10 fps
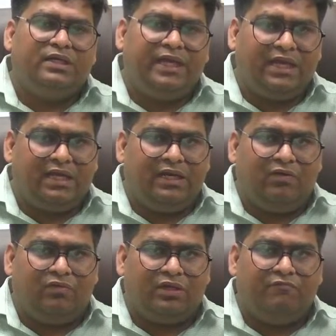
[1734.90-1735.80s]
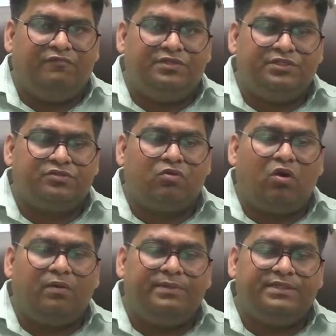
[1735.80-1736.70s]
taken out, which is
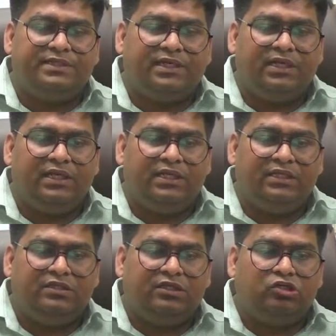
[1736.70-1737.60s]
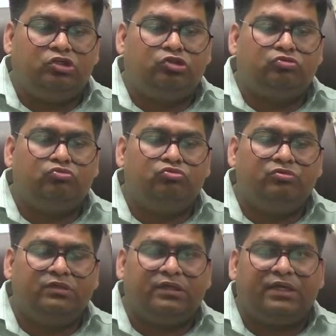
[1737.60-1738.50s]
called basically the
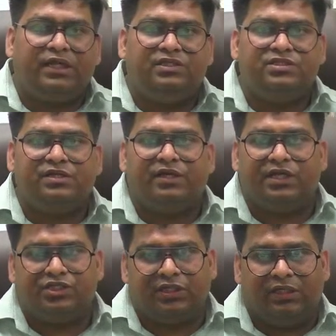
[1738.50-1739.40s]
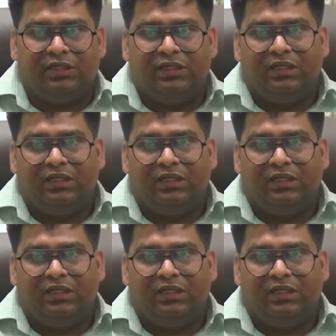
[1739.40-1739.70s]
true regeneration.